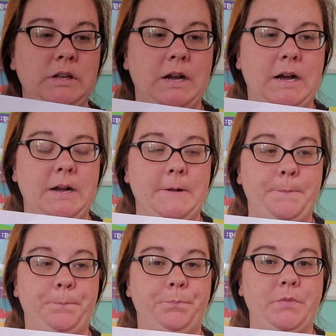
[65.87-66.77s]

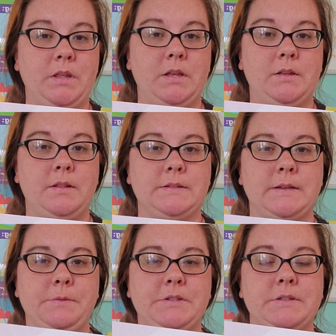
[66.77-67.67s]
I've
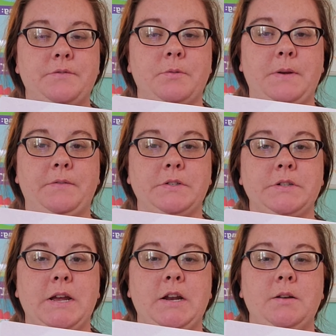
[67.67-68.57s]
used this for my first
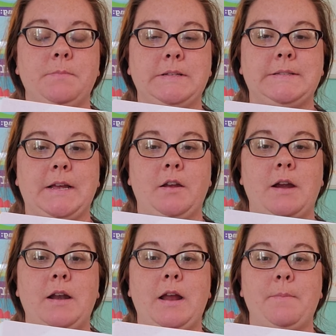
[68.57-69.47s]
grader, my second
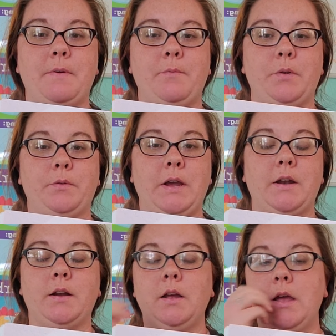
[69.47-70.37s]
grader, and my fourth
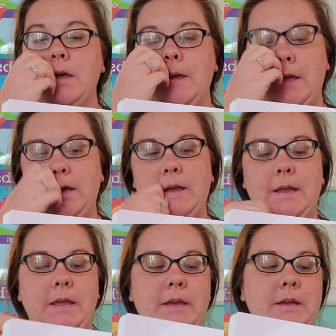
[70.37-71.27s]
grader.
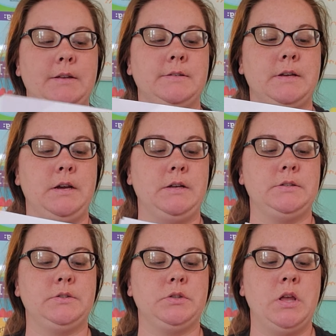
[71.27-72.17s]
And
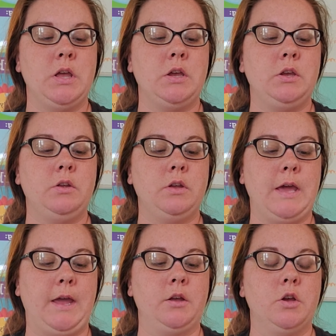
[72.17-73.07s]

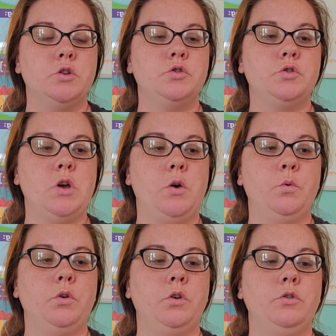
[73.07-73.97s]
okay, so
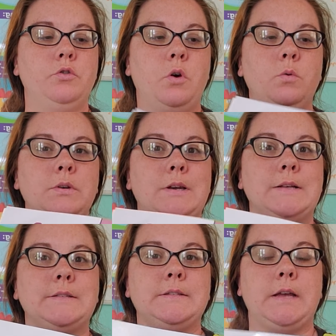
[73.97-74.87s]
you don't
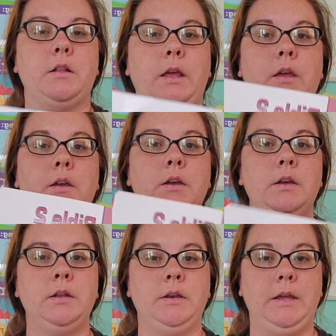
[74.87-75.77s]
necessarily
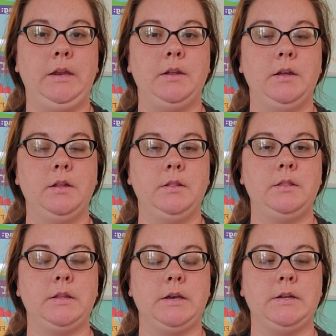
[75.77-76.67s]
need
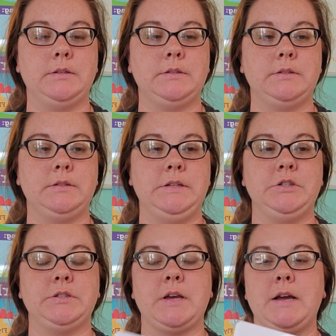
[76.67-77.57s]
the
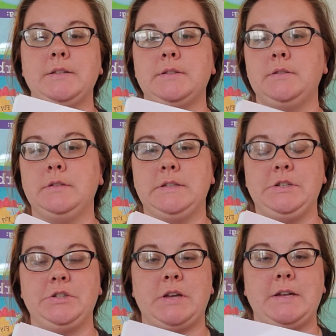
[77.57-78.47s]
teacher's guide. The
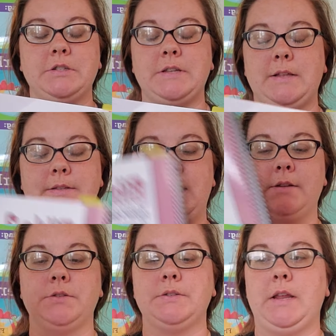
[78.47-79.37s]
teacher's guide just has the
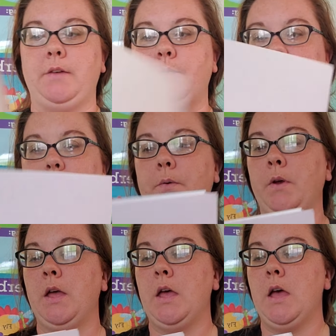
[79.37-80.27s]
answers in it for you.
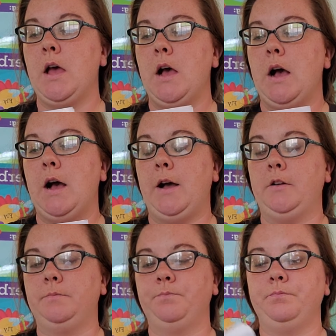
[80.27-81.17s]

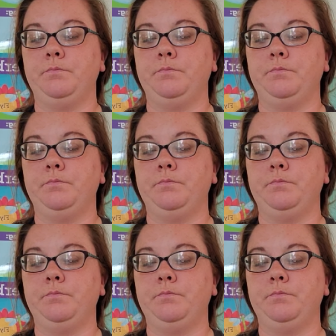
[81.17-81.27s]
But